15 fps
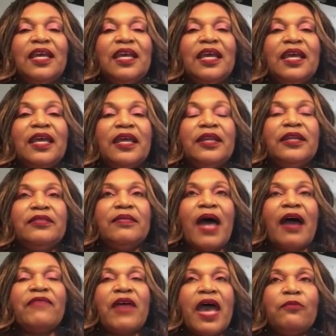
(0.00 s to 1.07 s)
and
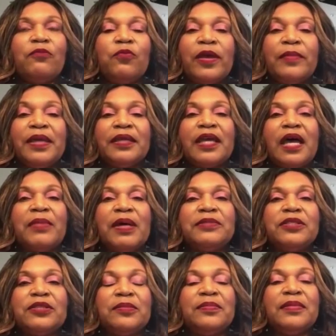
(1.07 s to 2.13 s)
I've had women come up
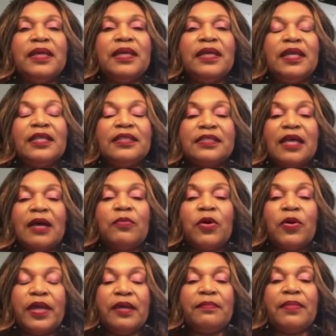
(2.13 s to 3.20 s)
to me, and some
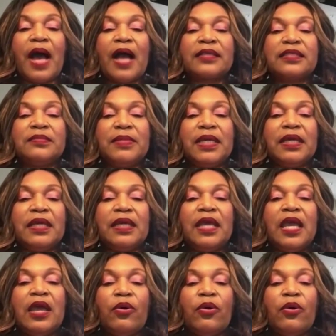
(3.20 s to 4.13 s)
will inbox me